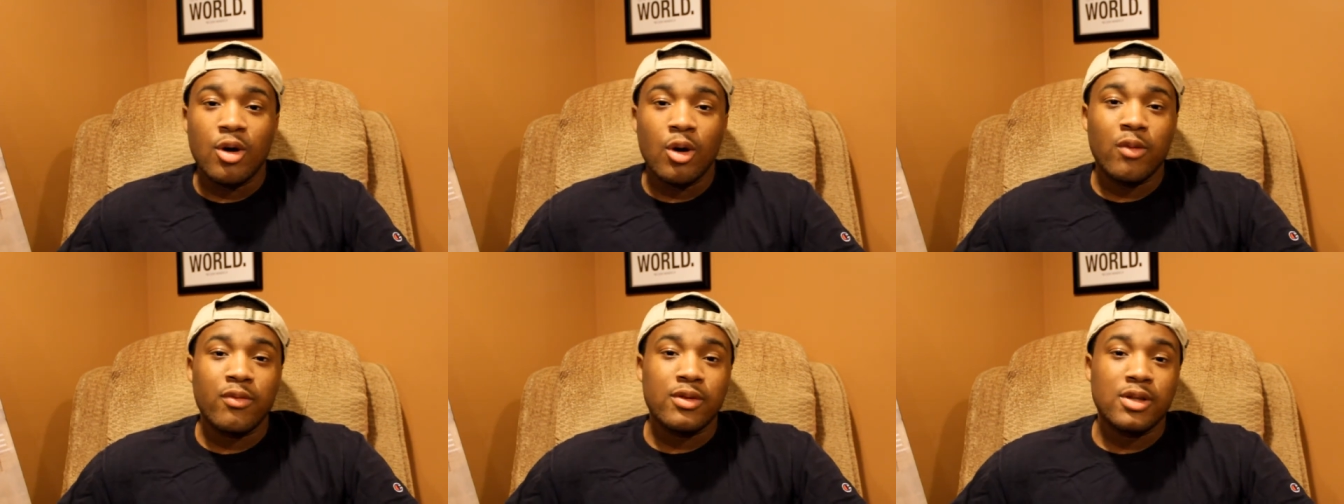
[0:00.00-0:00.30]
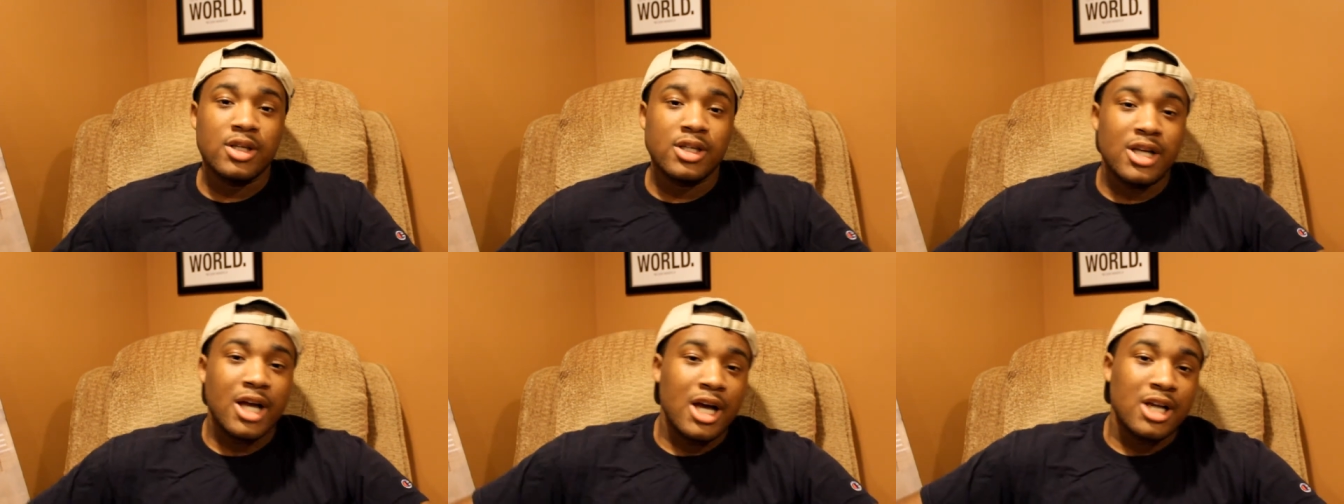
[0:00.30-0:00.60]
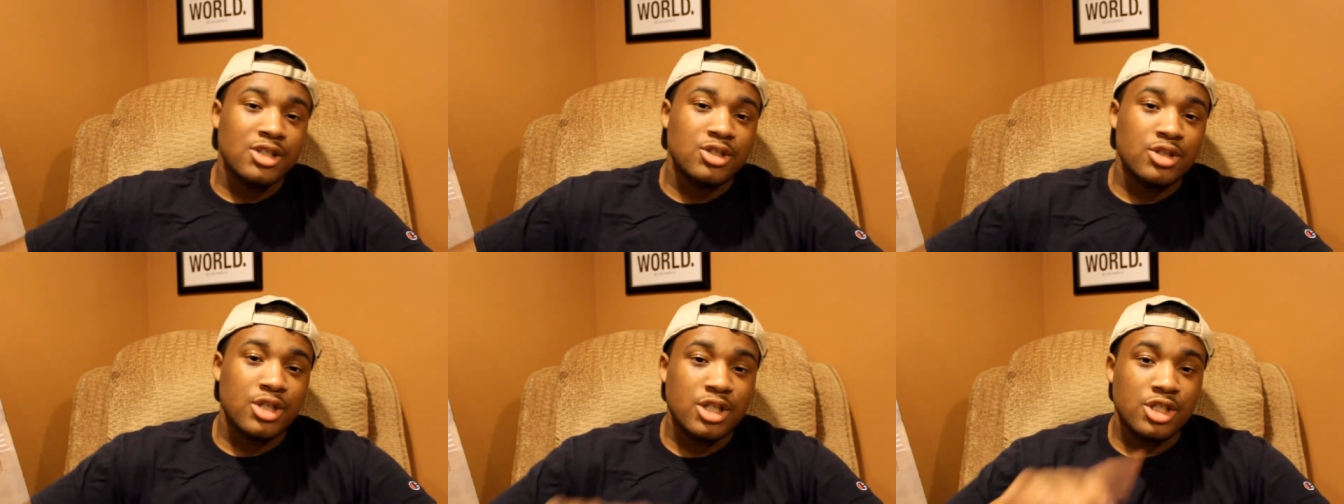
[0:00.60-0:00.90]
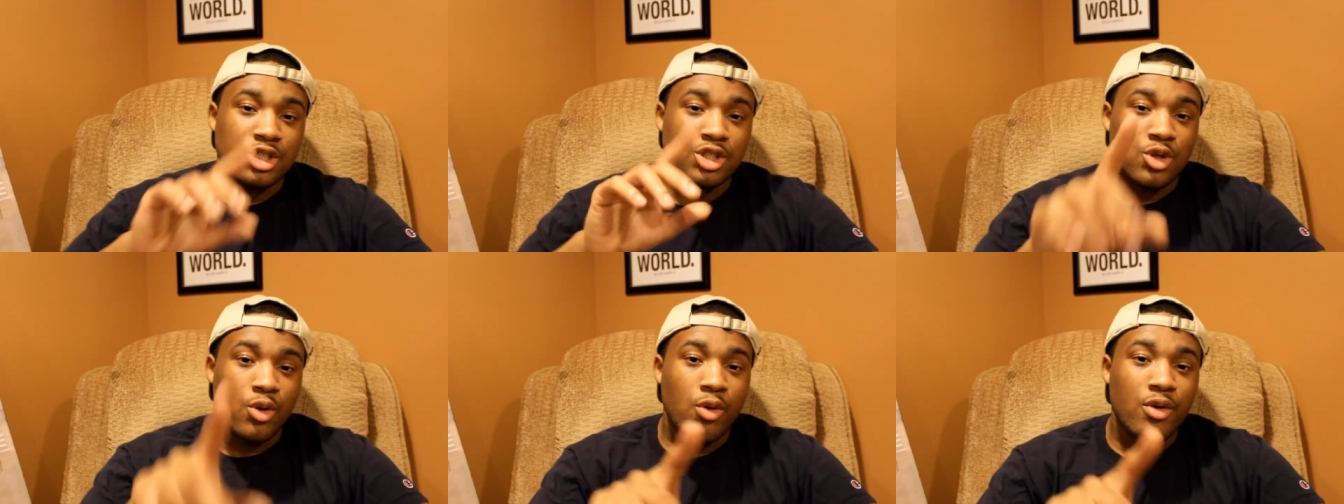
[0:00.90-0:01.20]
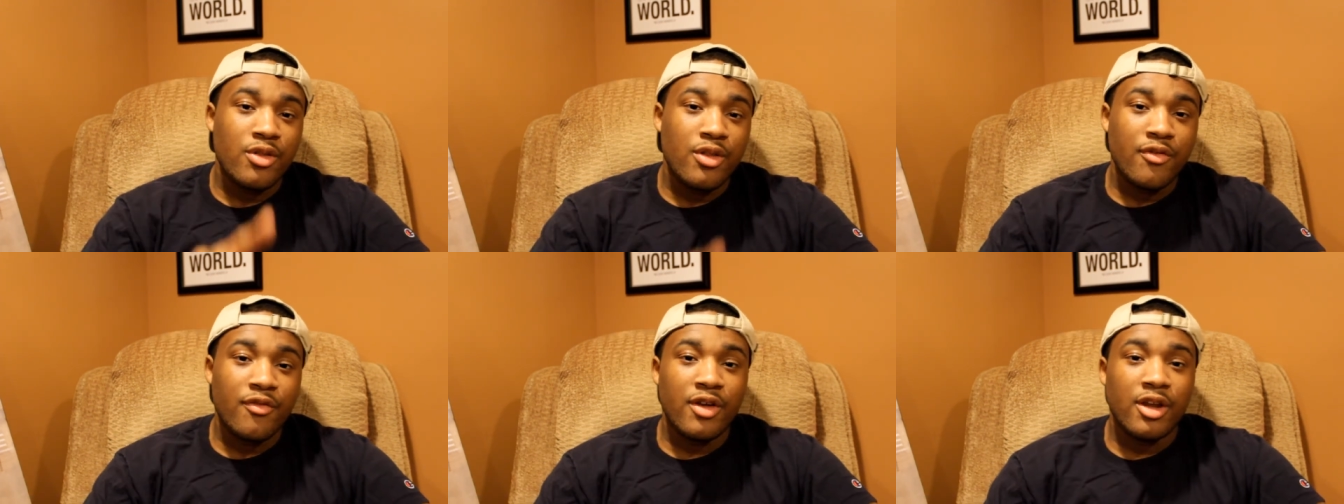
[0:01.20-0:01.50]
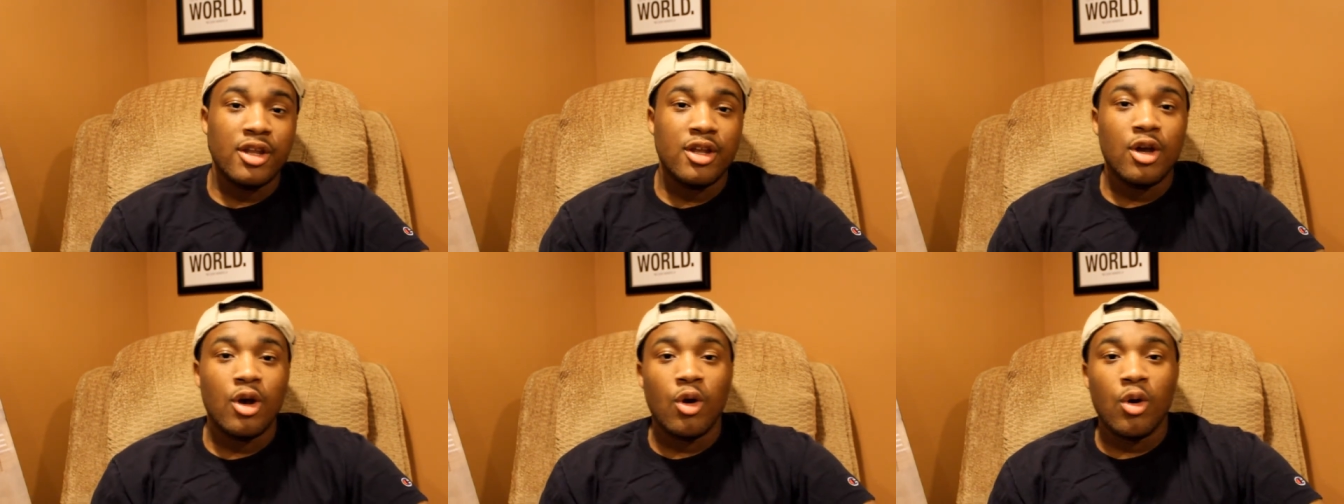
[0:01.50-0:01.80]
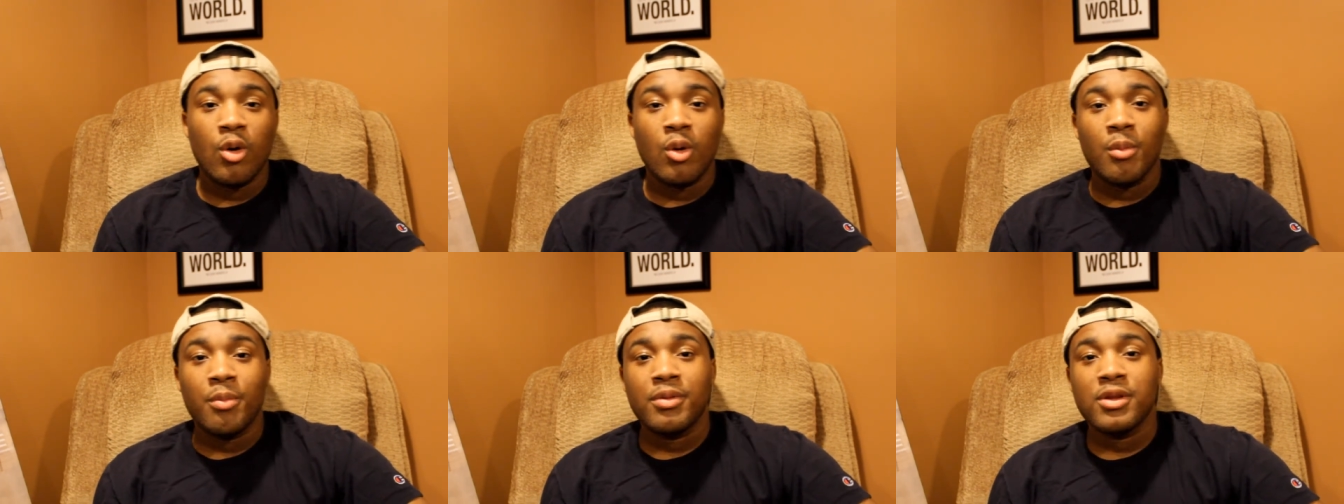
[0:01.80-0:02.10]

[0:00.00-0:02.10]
Hopefully, you guys enjoyed the video.